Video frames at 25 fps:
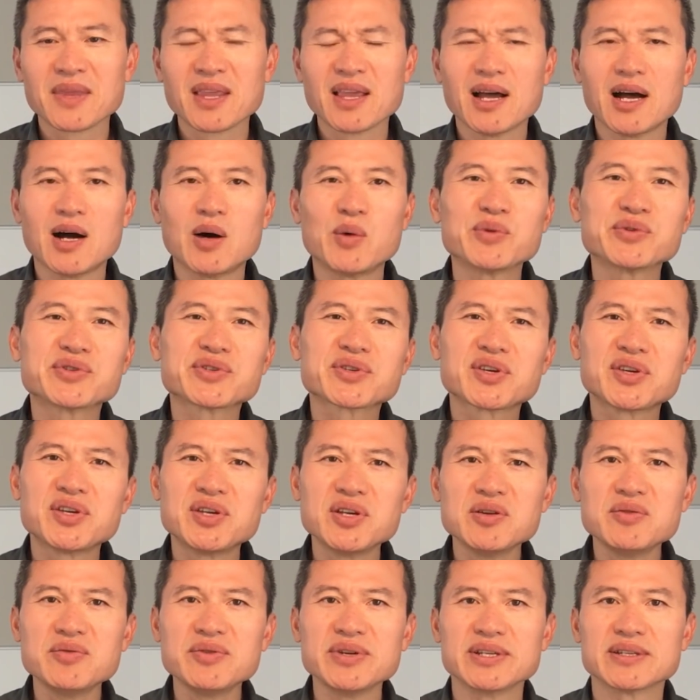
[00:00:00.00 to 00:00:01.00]
I was
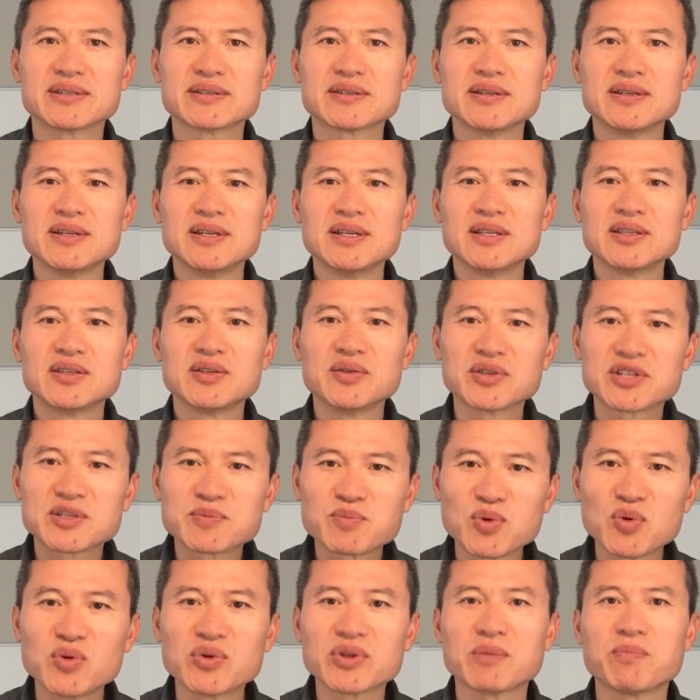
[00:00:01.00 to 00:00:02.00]
curious to
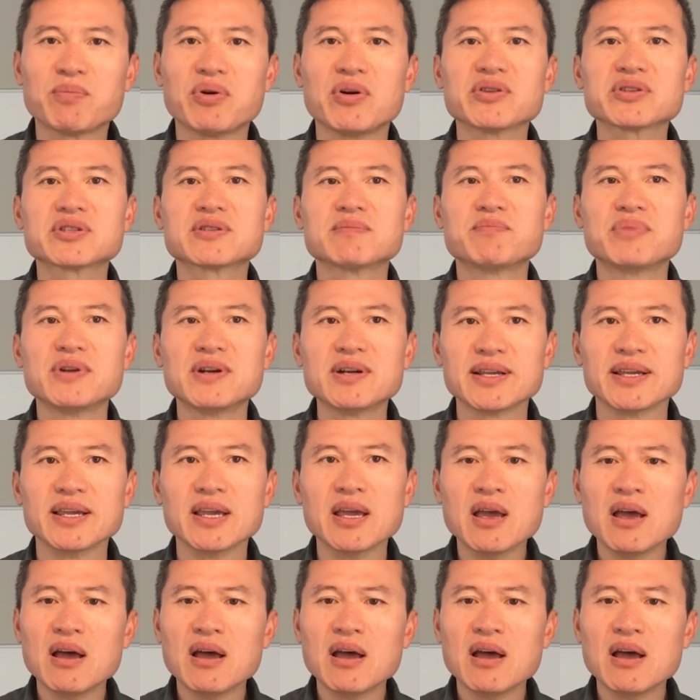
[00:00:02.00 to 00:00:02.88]
explore the possibility